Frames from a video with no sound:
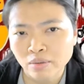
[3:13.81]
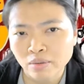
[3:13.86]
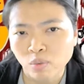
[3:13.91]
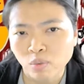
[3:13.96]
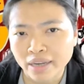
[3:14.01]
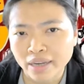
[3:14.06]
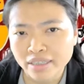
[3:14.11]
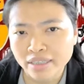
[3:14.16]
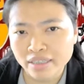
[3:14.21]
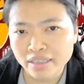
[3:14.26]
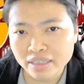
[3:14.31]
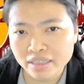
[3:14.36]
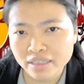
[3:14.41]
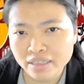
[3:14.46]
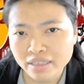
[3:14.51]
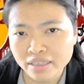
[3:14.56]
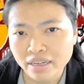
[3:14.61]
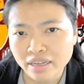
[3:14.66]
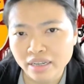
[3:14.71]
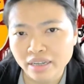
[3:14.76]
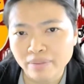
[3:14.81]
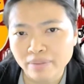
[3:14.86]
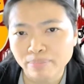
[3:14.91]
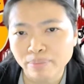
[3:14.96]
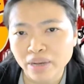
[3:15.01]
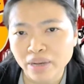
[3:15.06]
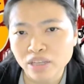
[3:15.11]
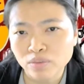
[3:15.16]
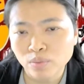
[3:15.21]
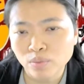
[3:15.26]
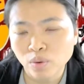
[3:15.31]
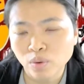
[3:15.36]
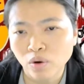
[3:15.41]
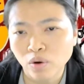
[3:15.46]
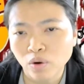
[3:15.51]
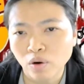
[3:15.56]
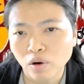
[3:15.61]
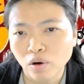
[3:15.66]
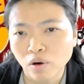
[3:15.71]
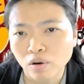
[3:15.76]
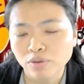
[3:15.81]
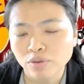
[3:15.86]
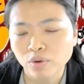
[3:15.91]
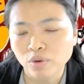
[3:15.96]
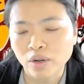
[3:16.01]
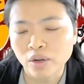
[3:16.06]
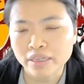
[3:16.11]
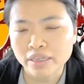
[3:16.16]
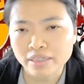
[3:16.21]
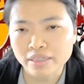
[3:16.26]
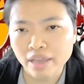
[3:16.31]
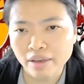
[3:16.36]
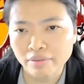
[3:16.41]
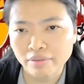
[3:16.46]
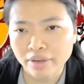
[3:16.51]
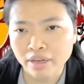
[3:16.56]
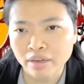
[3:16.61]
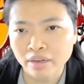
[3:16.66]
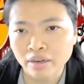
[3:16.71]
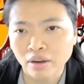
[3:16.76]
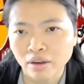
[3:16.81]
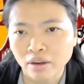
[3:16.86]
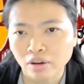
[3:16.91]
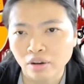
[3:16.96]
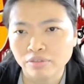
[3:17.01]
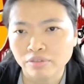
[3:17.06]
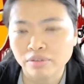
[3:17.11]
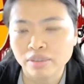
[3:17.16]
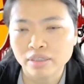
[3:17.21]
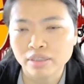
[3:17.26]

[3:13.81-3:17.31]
widened the passport of 27 of